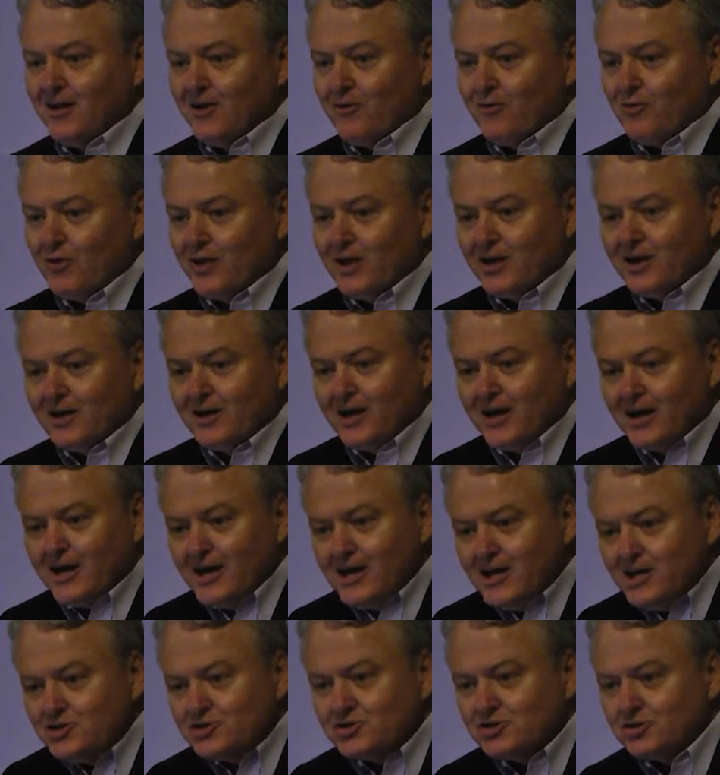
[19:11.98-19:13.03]
the
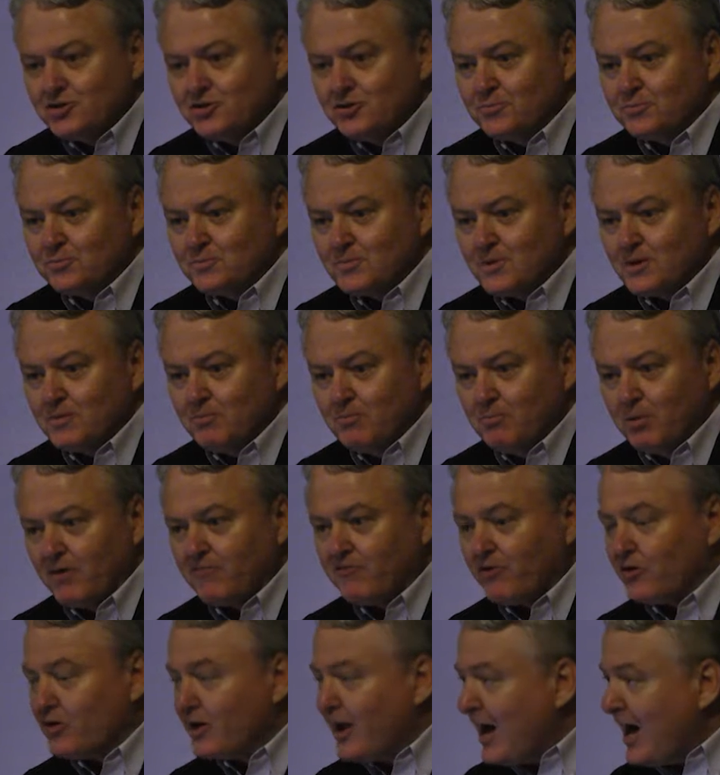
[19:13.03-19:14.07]
issue but
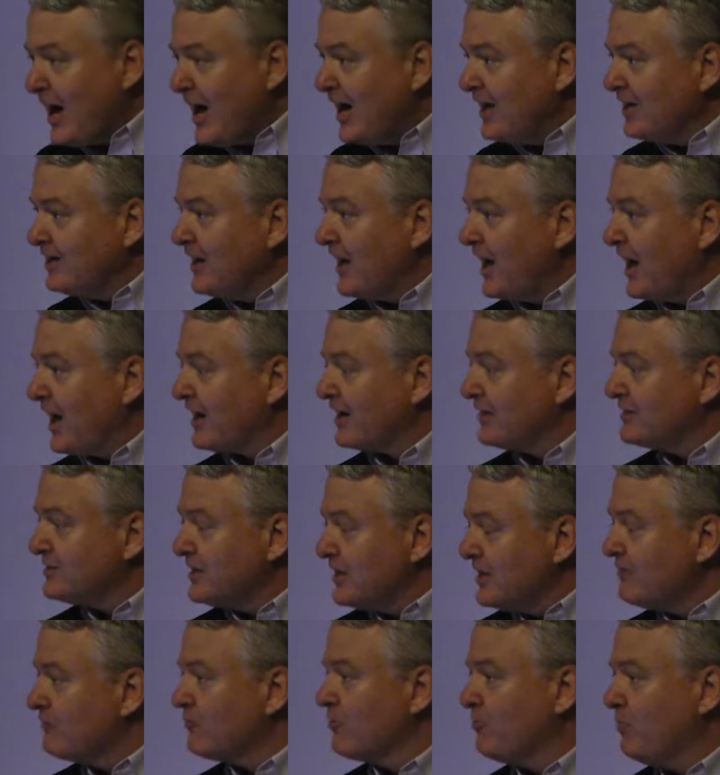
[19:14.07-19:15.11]
for nine out of
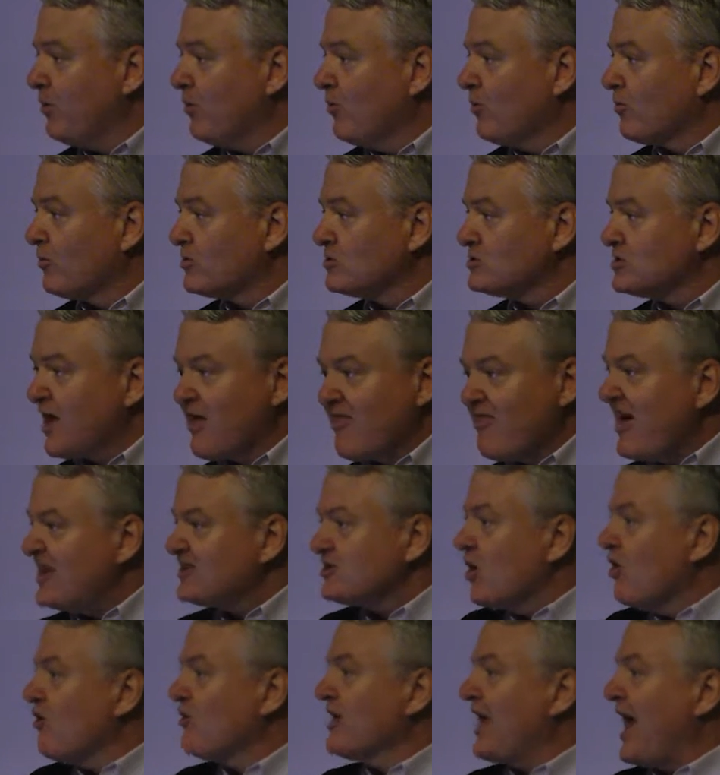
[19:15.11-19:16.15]
10 reporters, that's
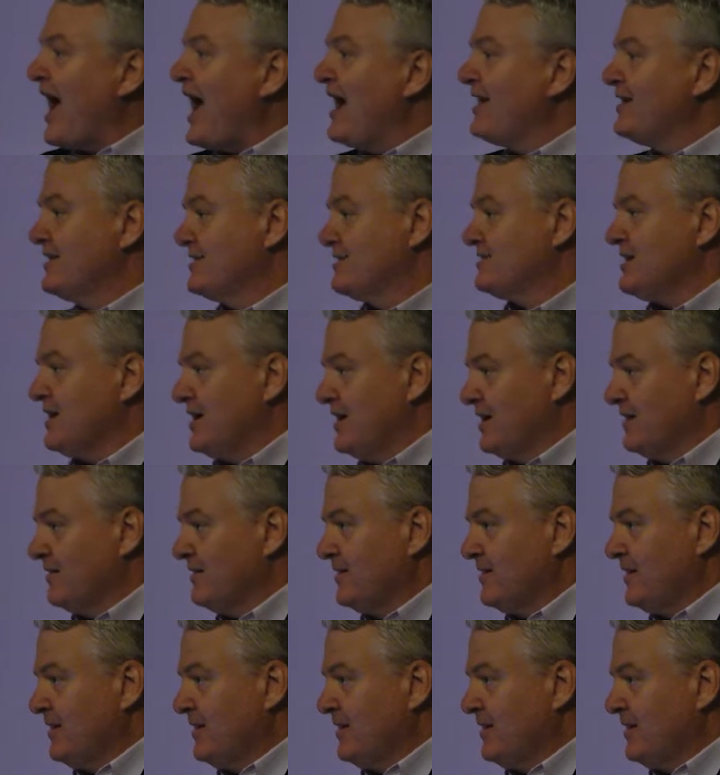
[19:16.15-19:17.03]
all you had to say.